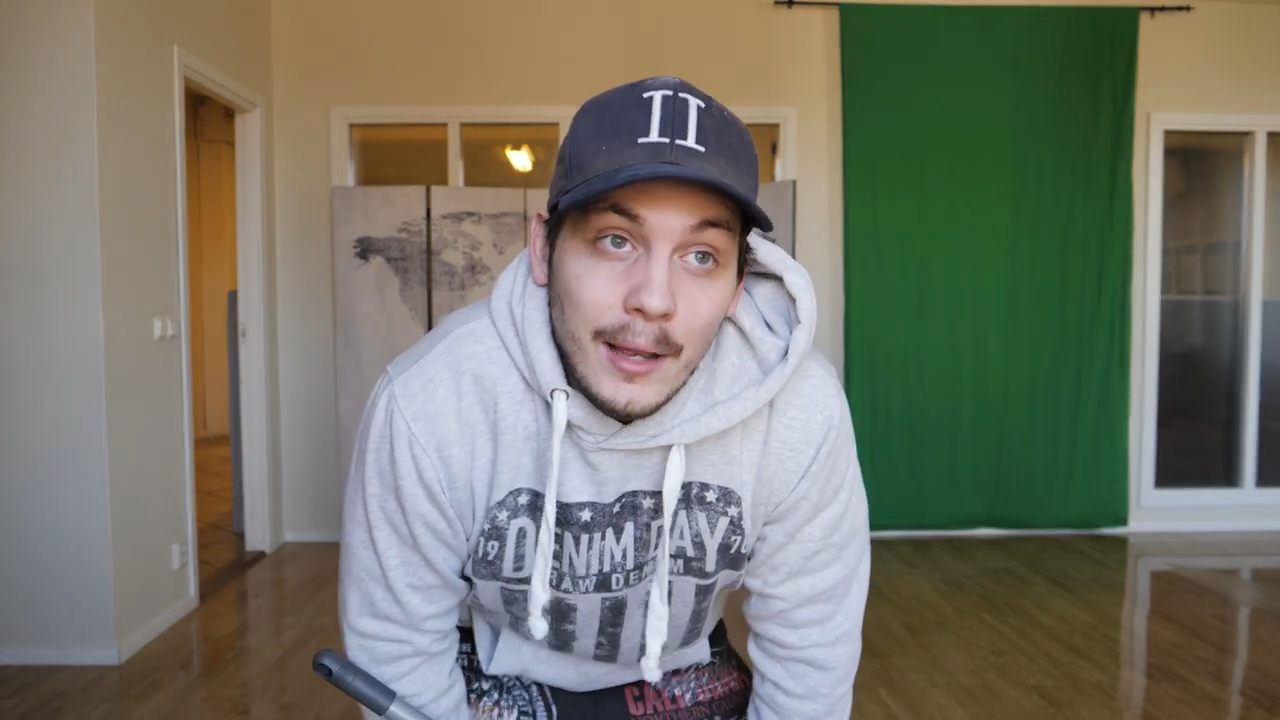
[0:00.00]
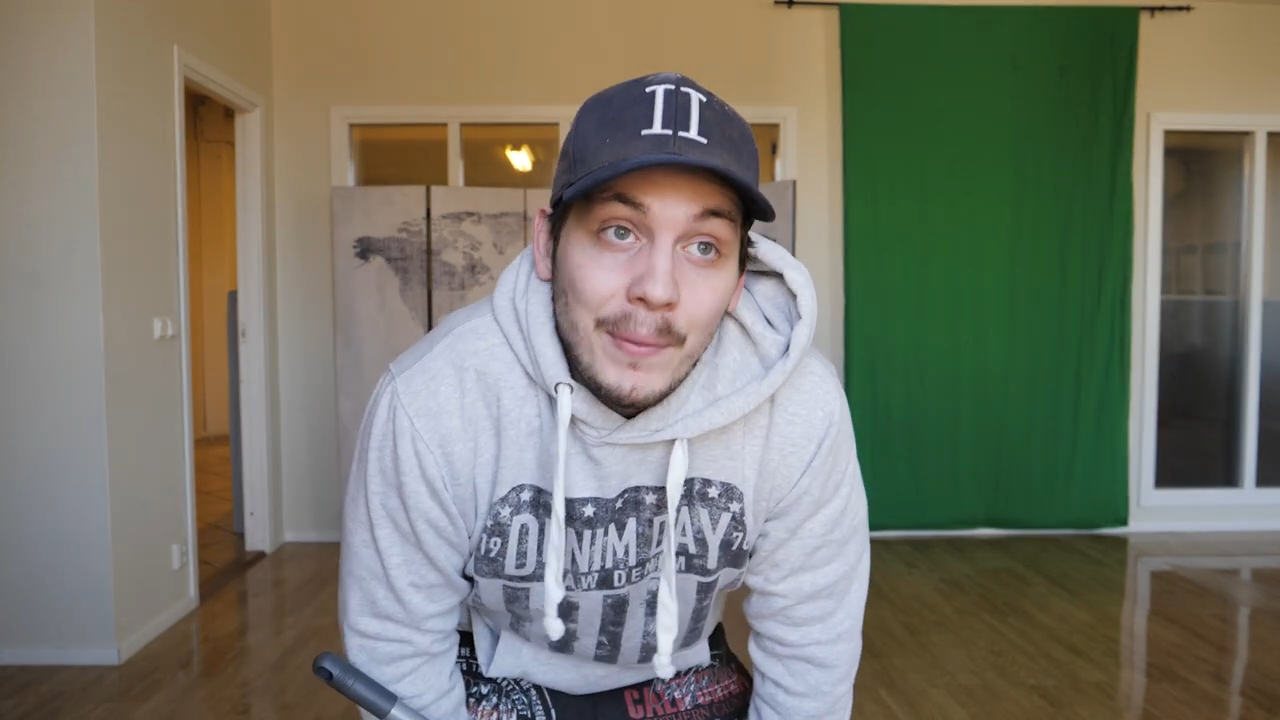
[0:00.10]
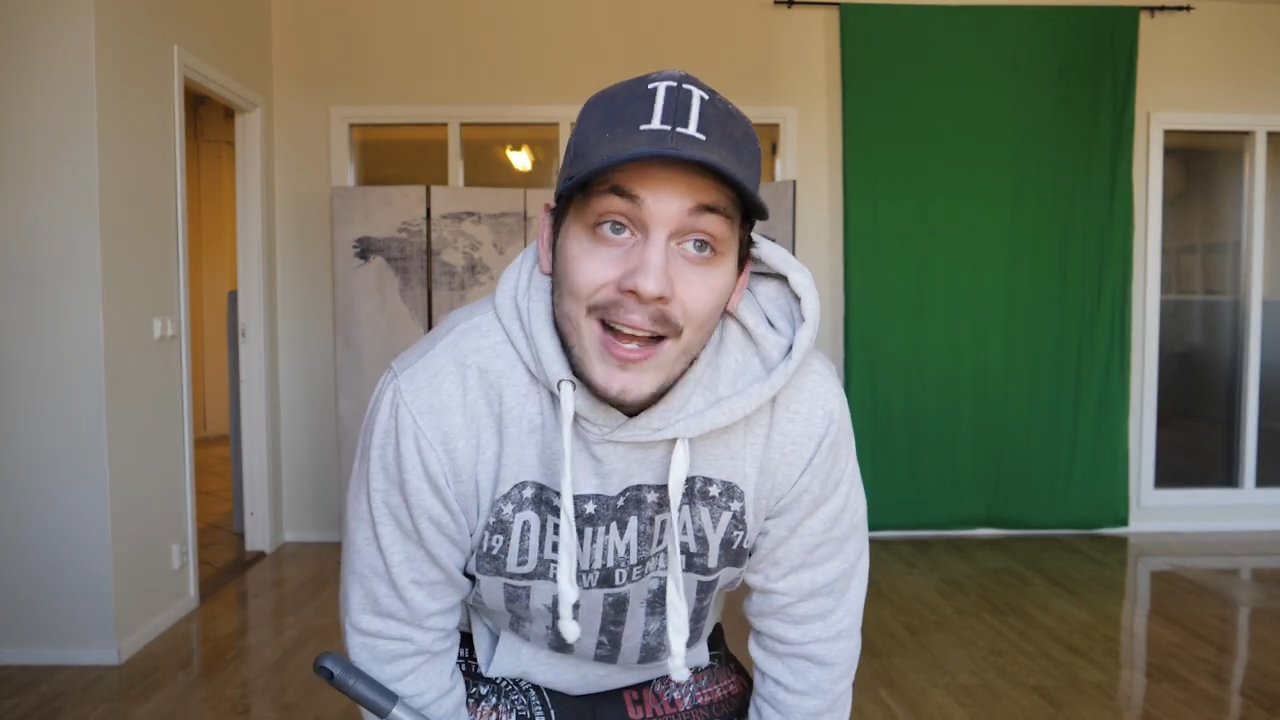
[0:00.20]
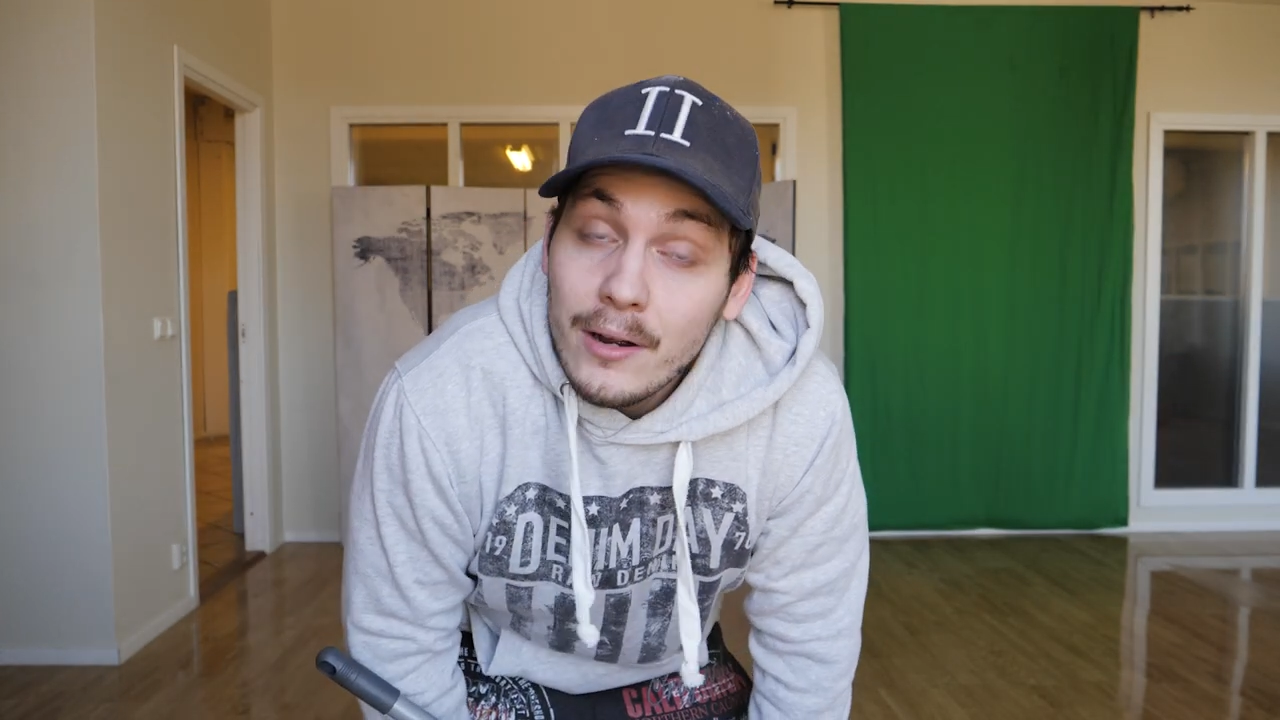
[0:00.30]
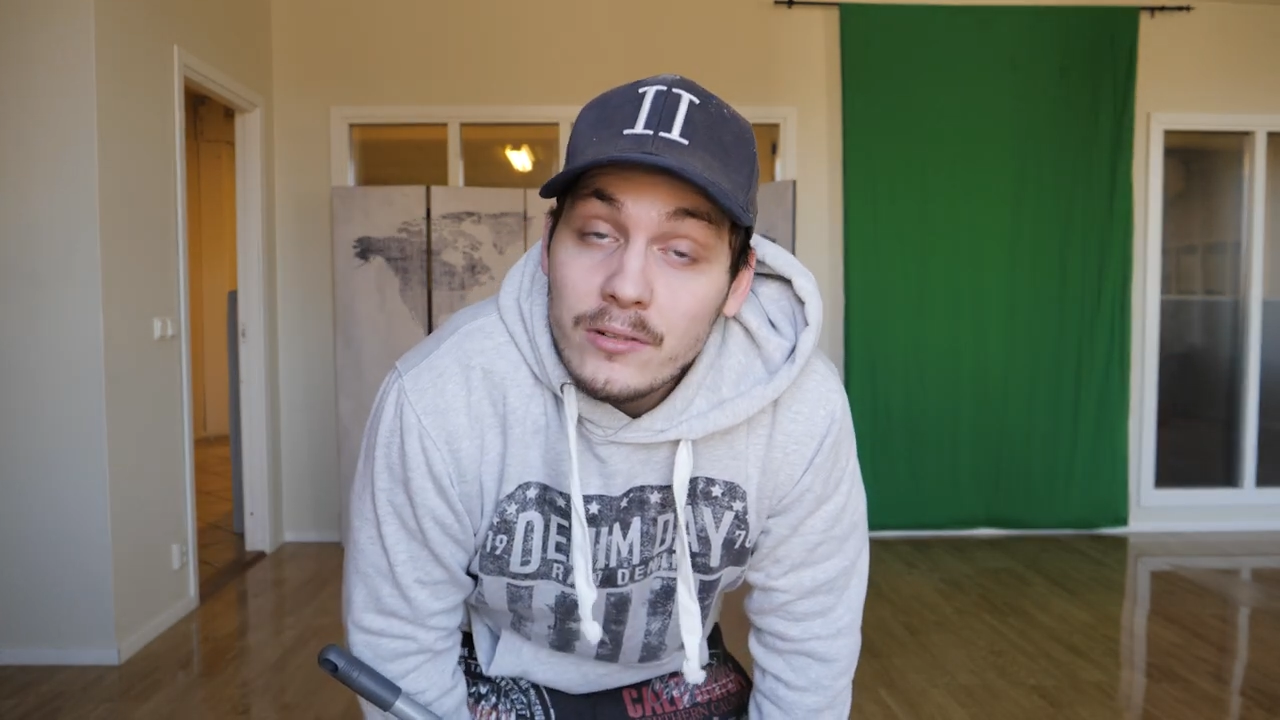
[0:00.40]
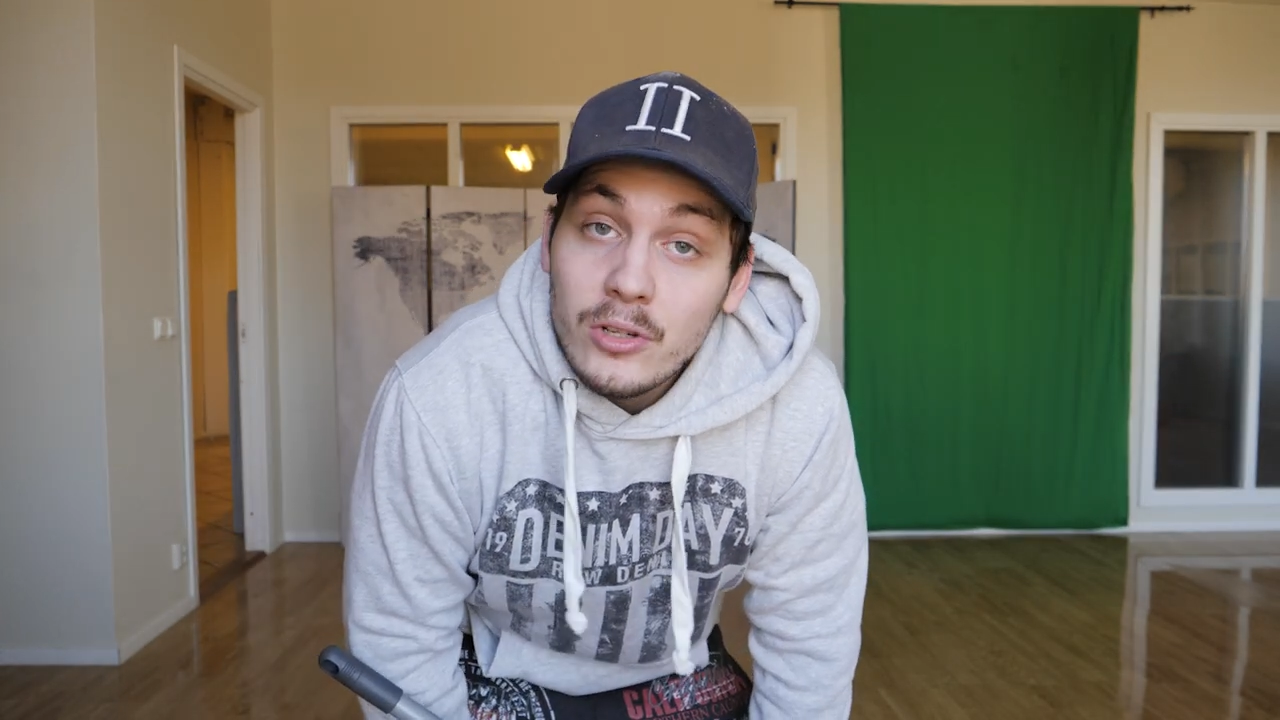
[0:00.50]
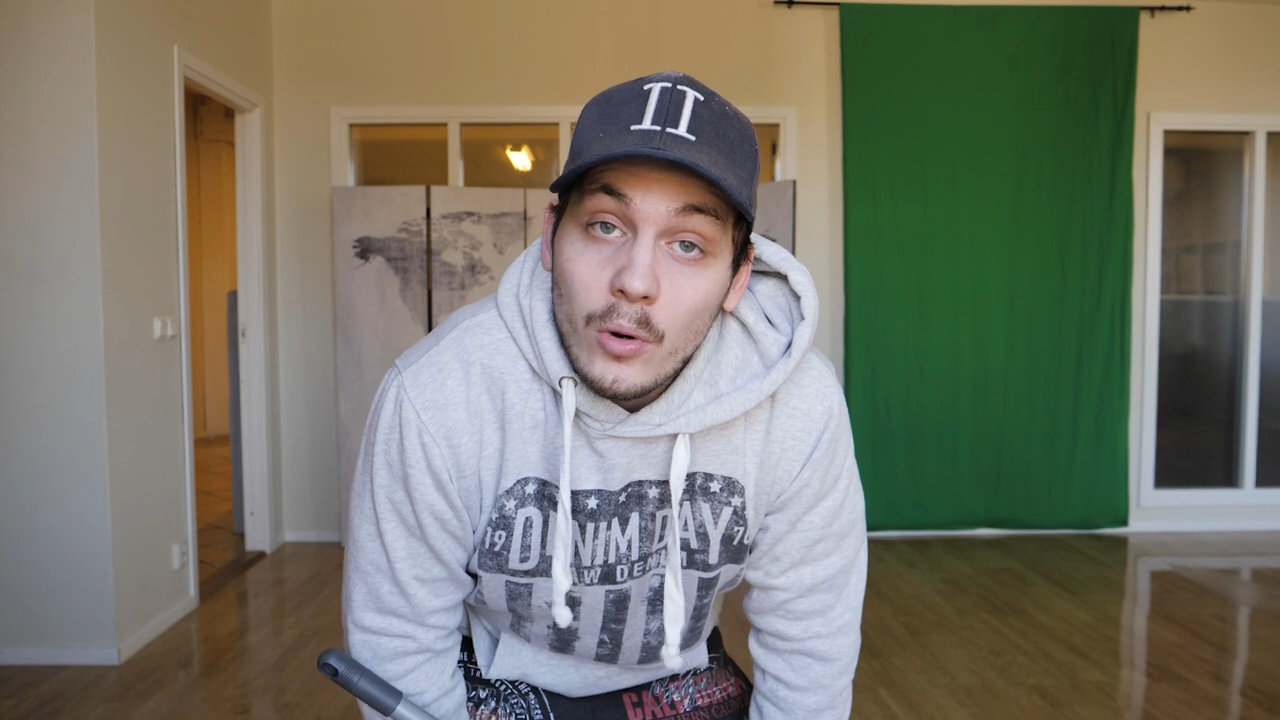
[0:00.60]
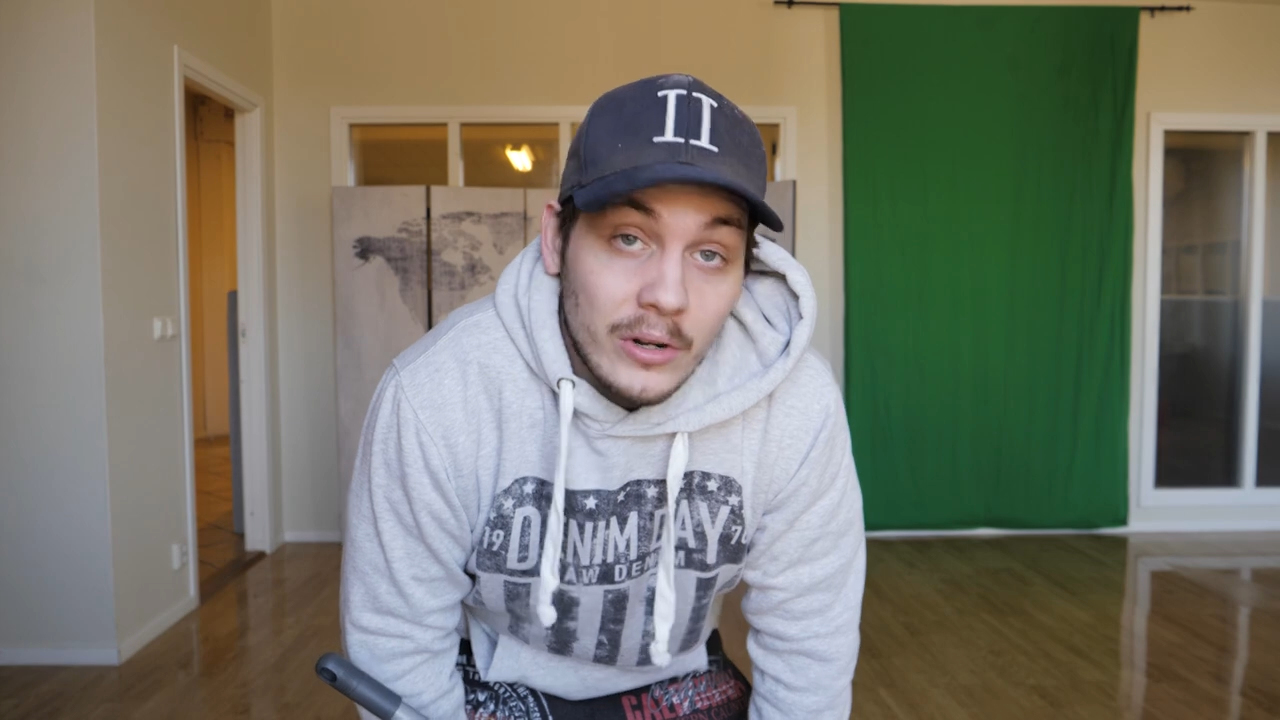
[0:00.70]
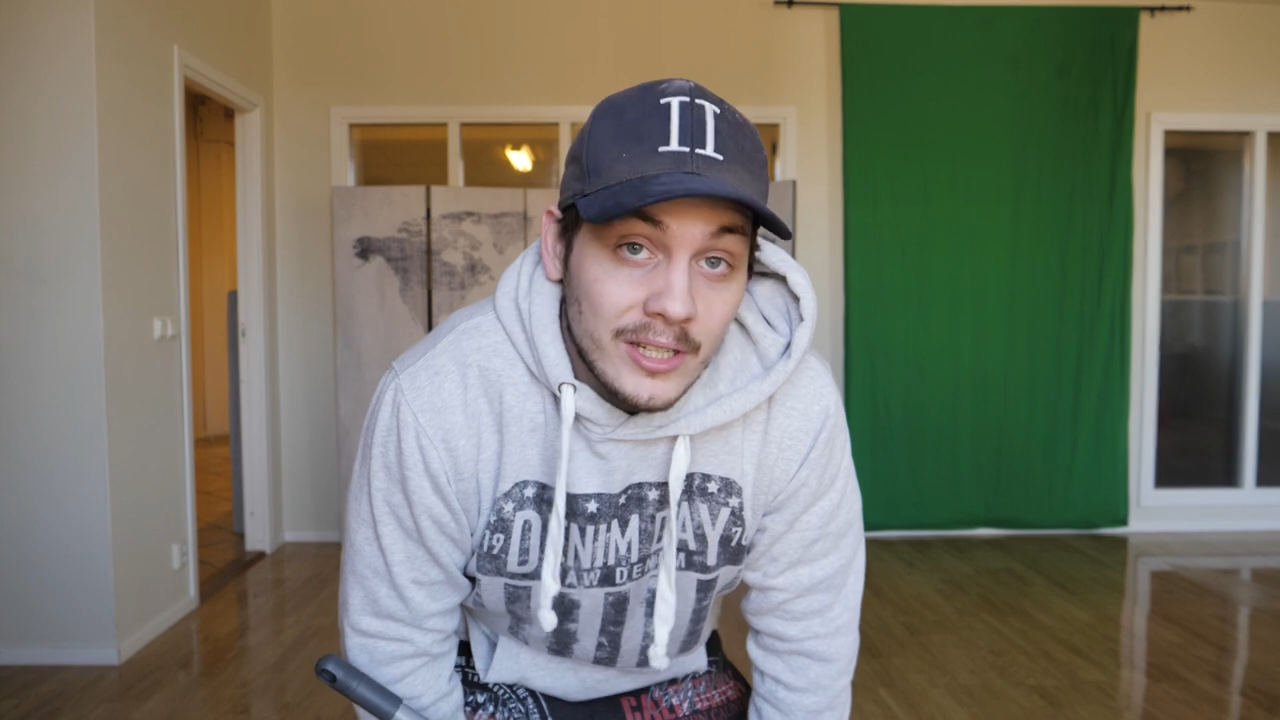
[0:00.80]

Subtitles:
pounds or